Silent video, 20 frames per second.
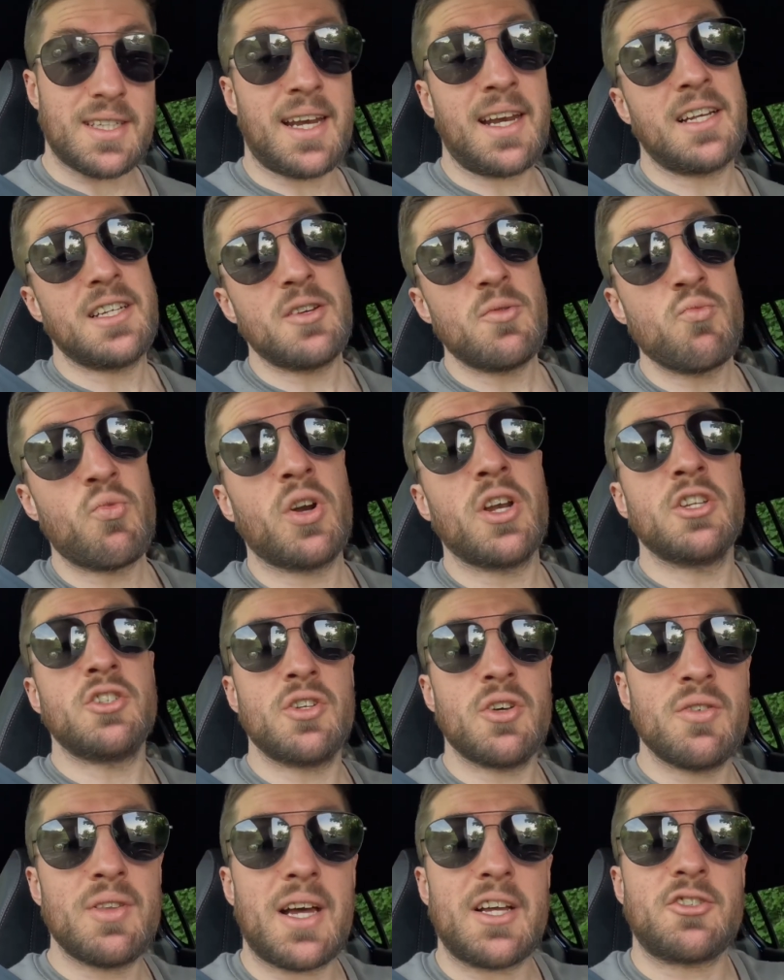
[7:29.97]
And I didn't want to
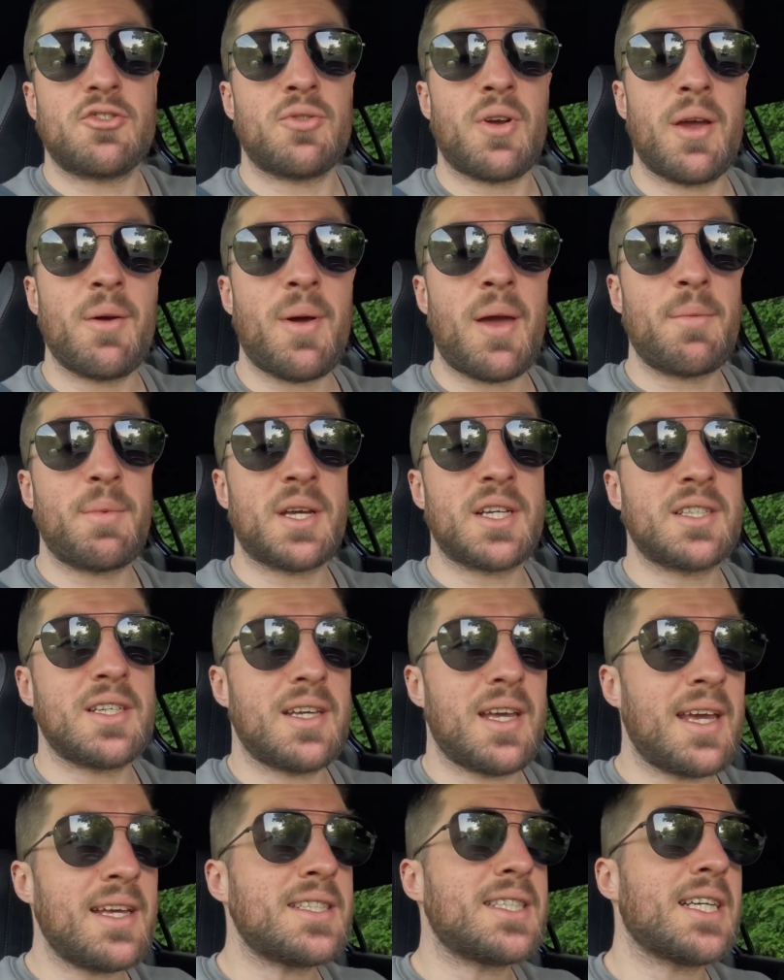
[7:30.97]
do that straight away because
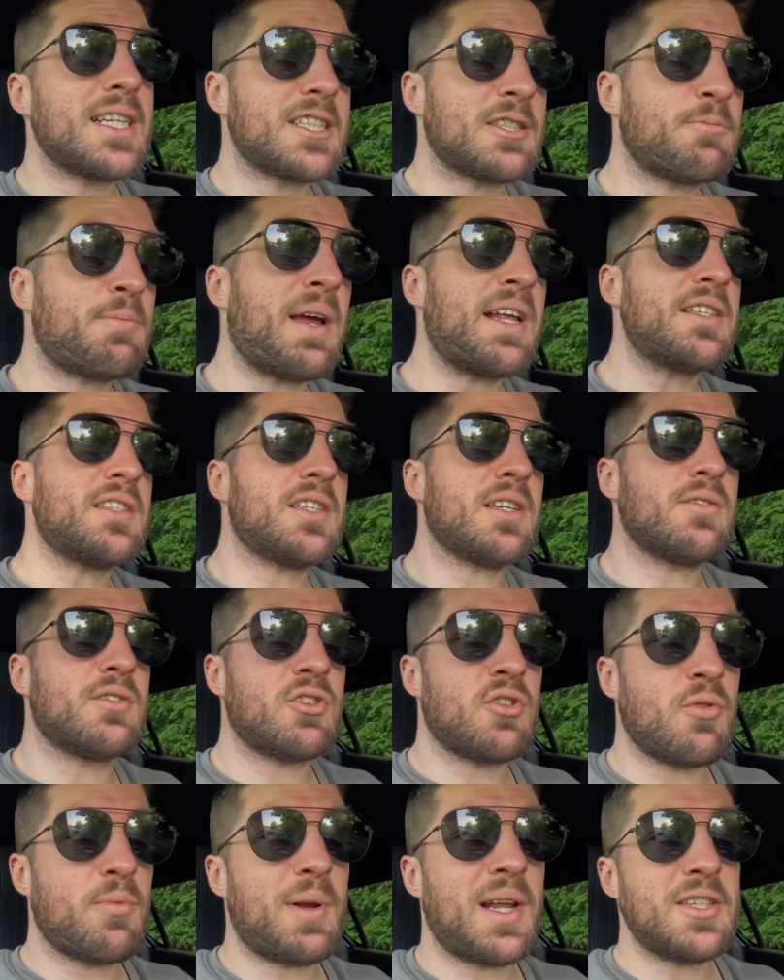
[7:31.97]
it is expensive
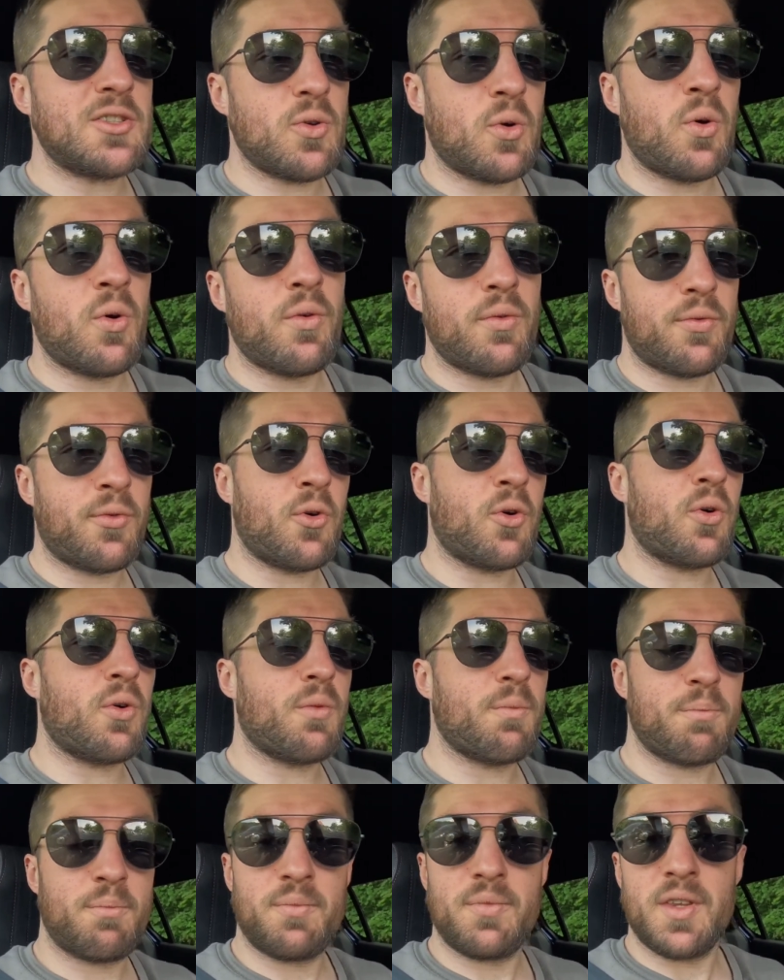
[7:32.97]
to replace all four,